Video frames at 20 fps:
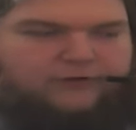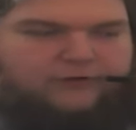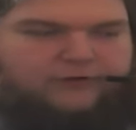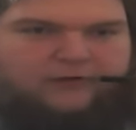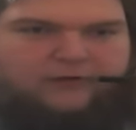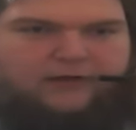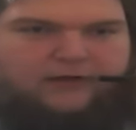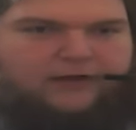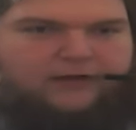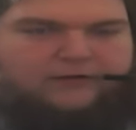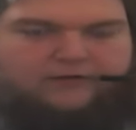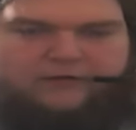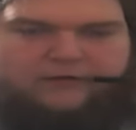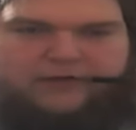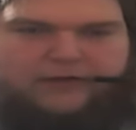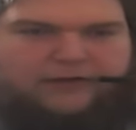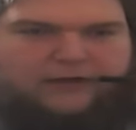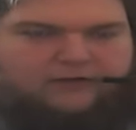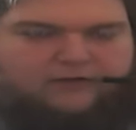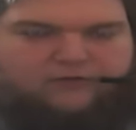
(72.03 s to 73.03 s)
and after
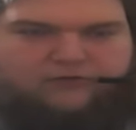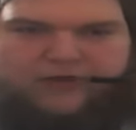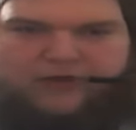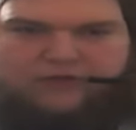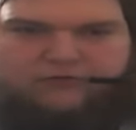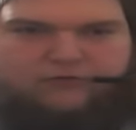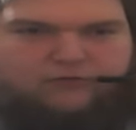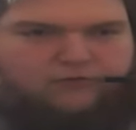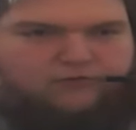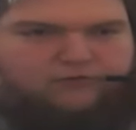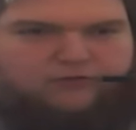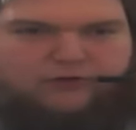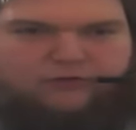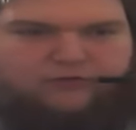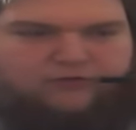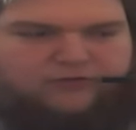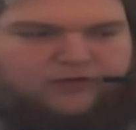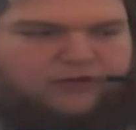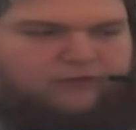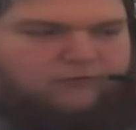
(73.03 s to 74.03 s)
that I just got too
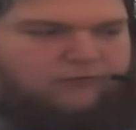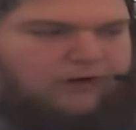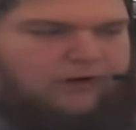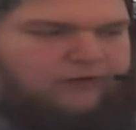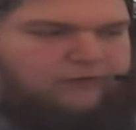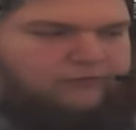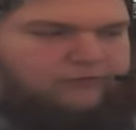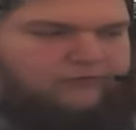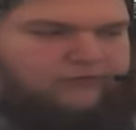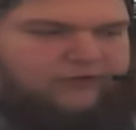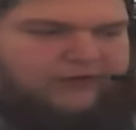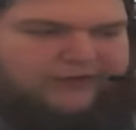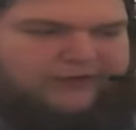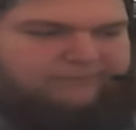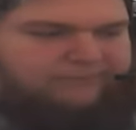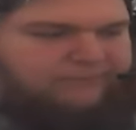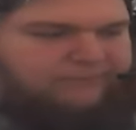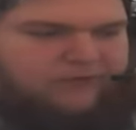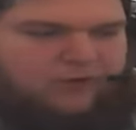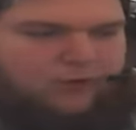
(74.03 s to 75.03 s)
stressed out where I was like,
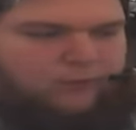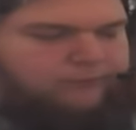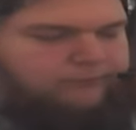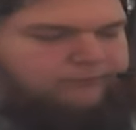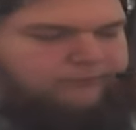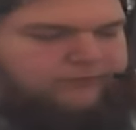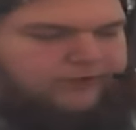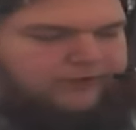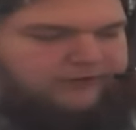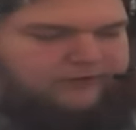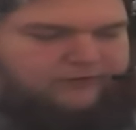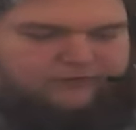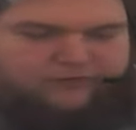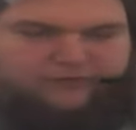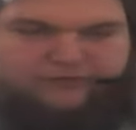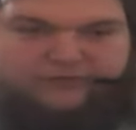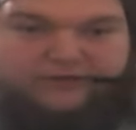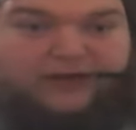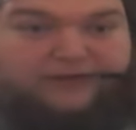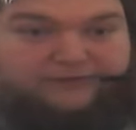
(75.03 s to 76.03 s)
no, fuck
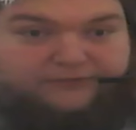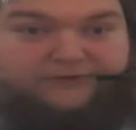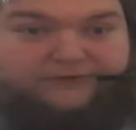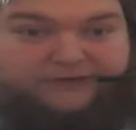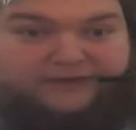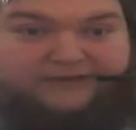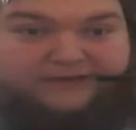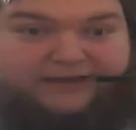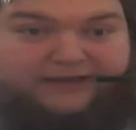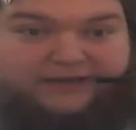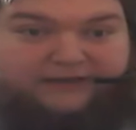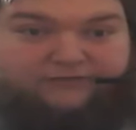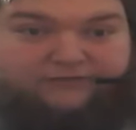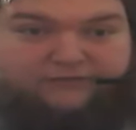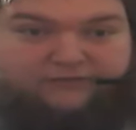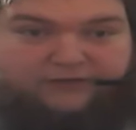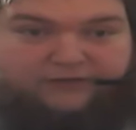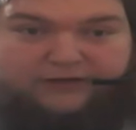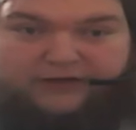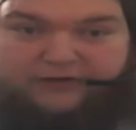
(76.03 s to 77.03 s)
this. Yeah, 30
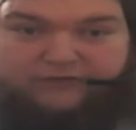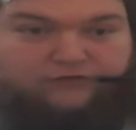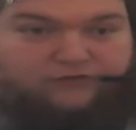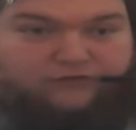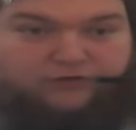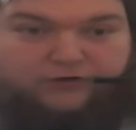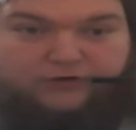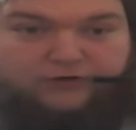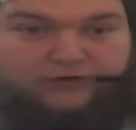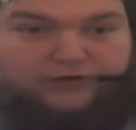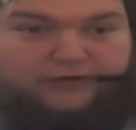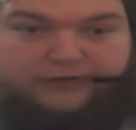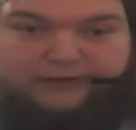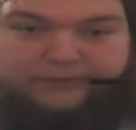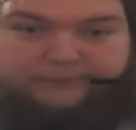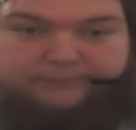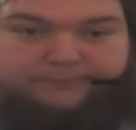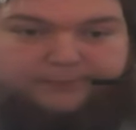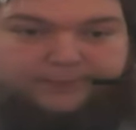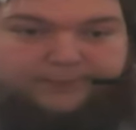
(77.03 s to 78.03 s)
takes, and I still couldn't get
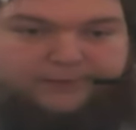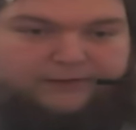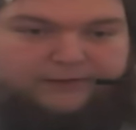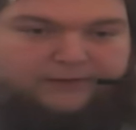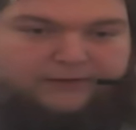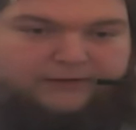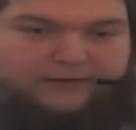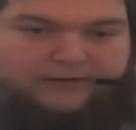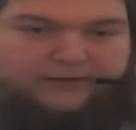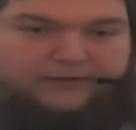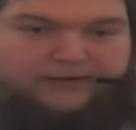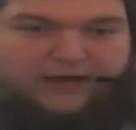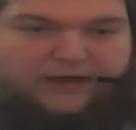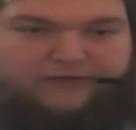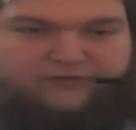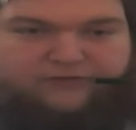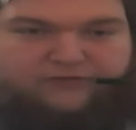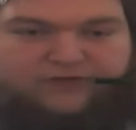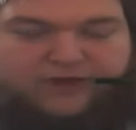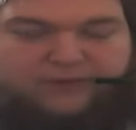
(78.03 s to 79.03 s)
it. I
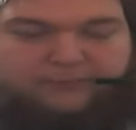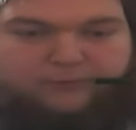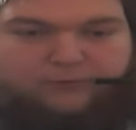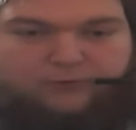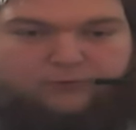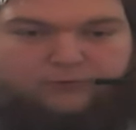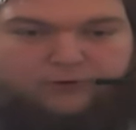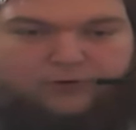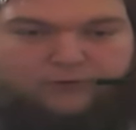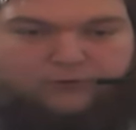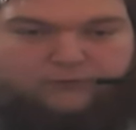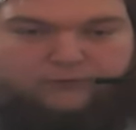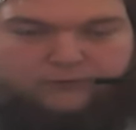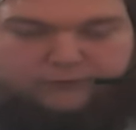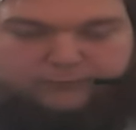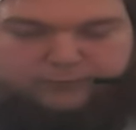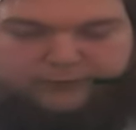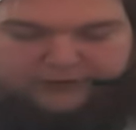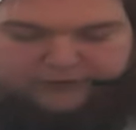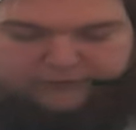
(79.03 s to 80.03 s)
just kept going all over the
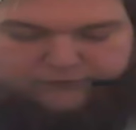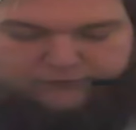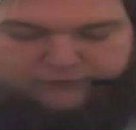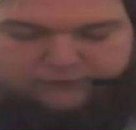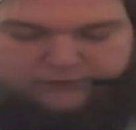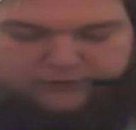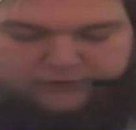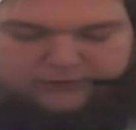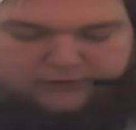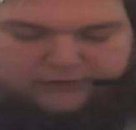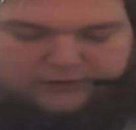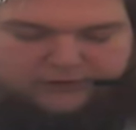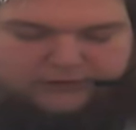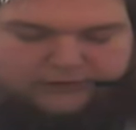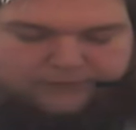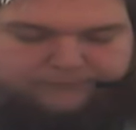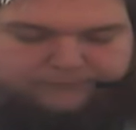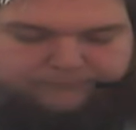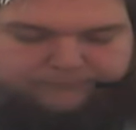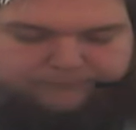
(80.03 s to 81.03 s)
place with the
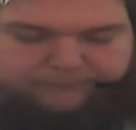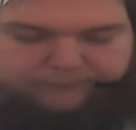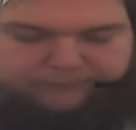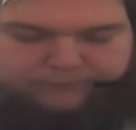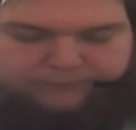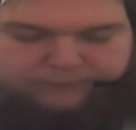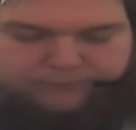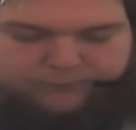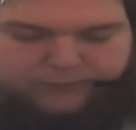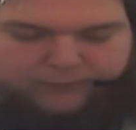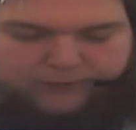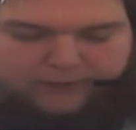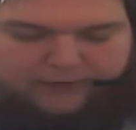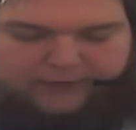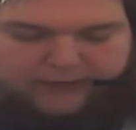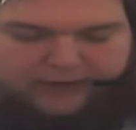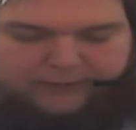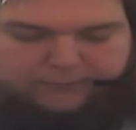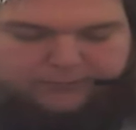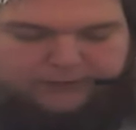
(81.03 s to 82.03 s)

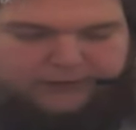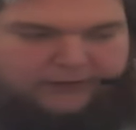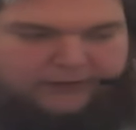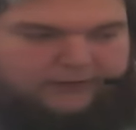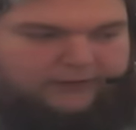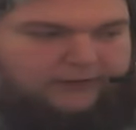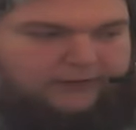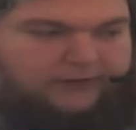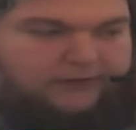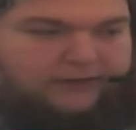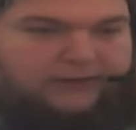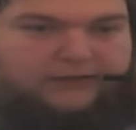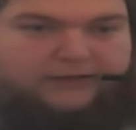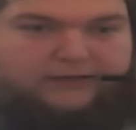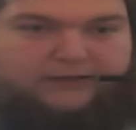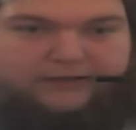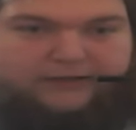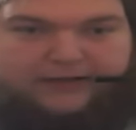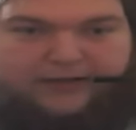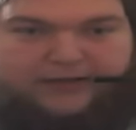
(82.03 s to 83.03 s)
gameplay.
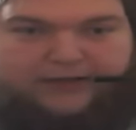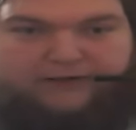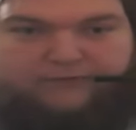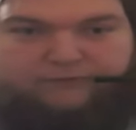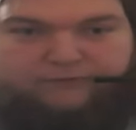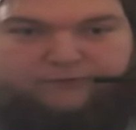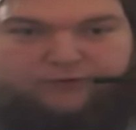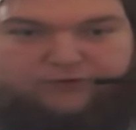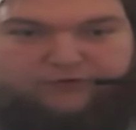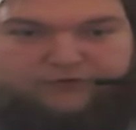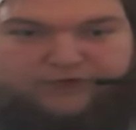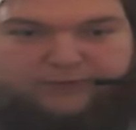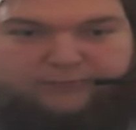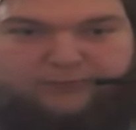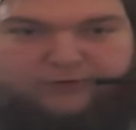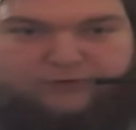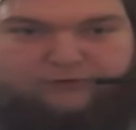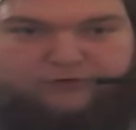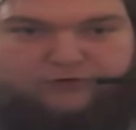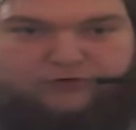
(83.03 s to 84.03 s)
First game
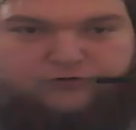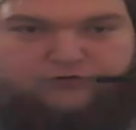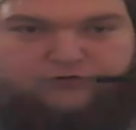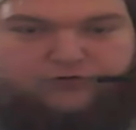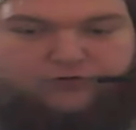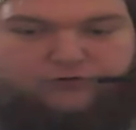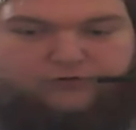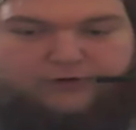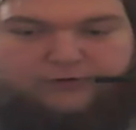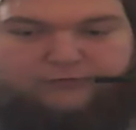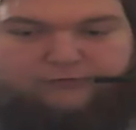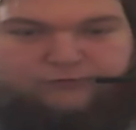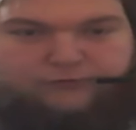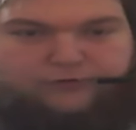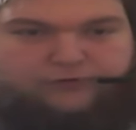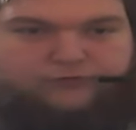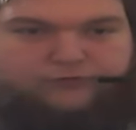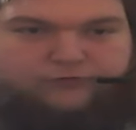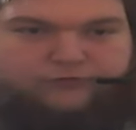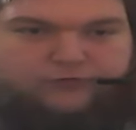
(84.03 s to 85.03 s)
I was going to show off
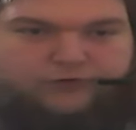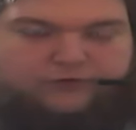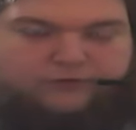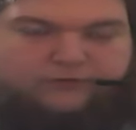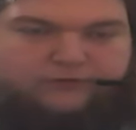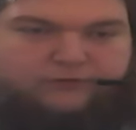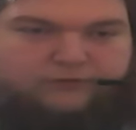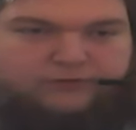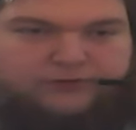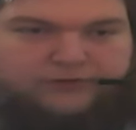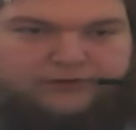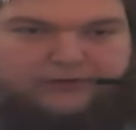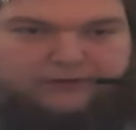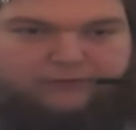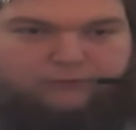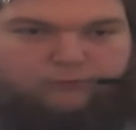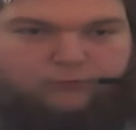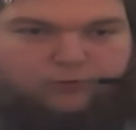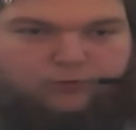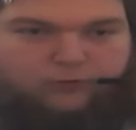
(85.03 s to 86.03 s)
was 3D
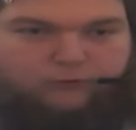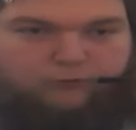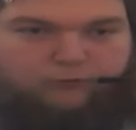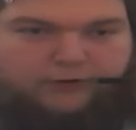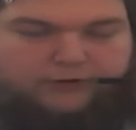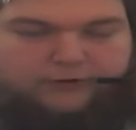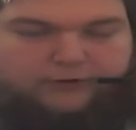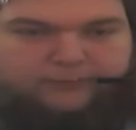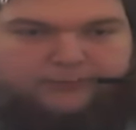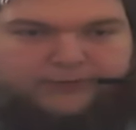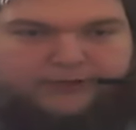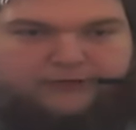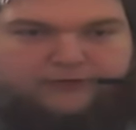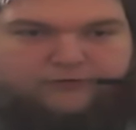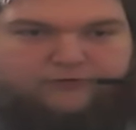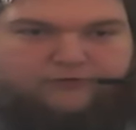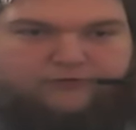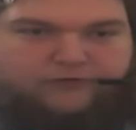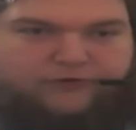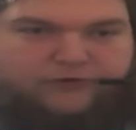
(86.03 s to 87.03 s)
World Runner
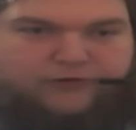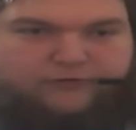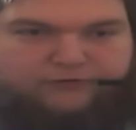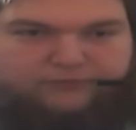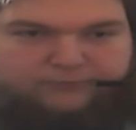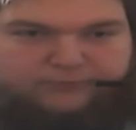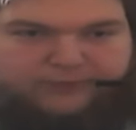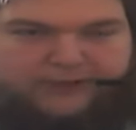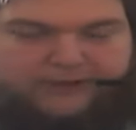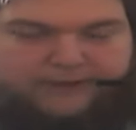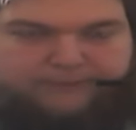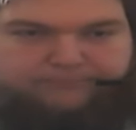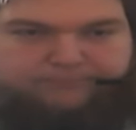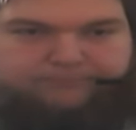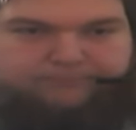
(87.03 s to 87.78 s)
because it's an awesome game.